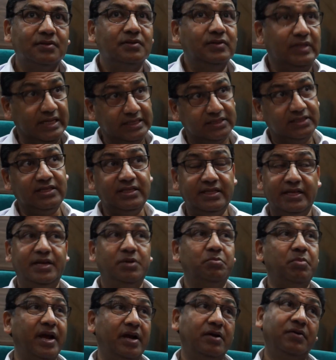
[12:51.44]
That's in their
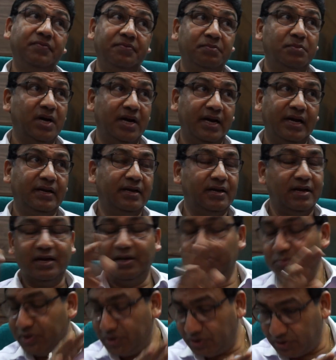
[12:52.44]
back of mind.
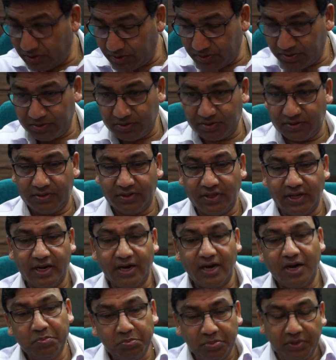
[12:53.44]
I'm sure there
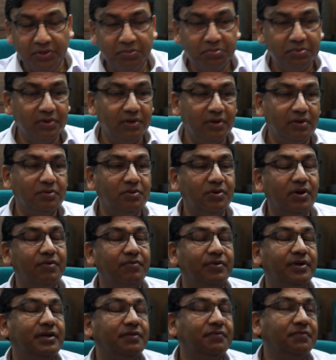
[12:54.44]
are people who have
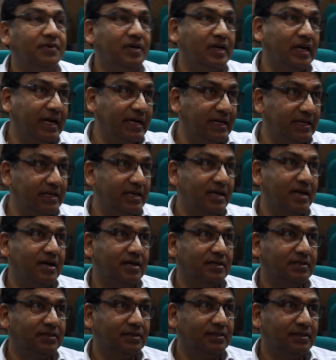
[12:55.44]
a different
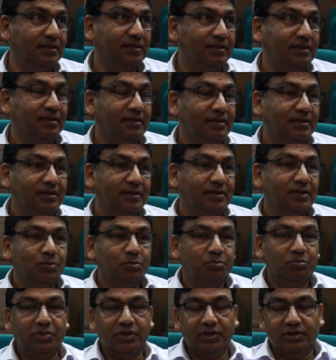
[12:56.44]
ideas,
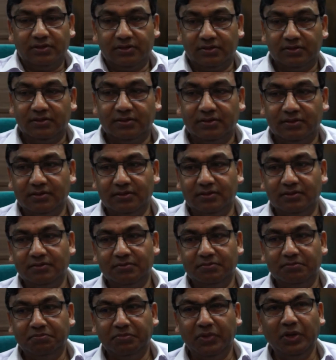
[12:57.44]
but
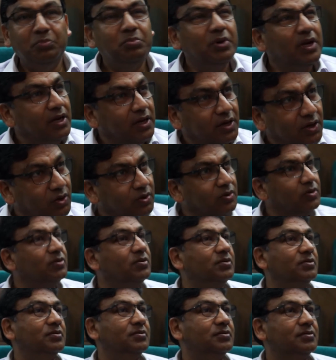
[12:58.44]
people
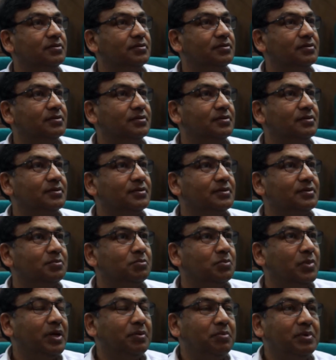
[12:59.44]
know.
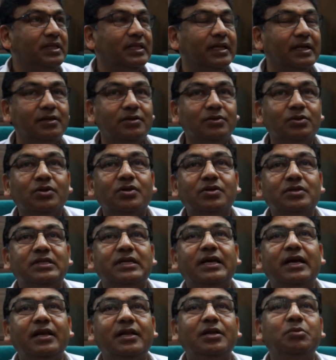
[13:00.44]
Maybe they do not
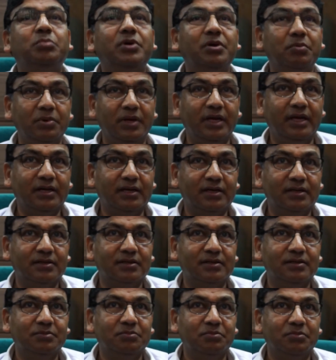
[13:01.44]
tell in public,
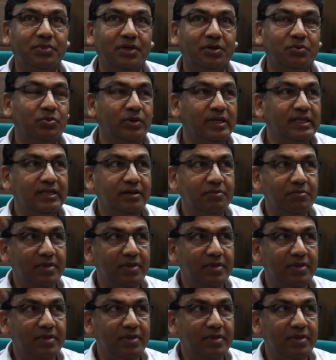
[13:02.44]
but when they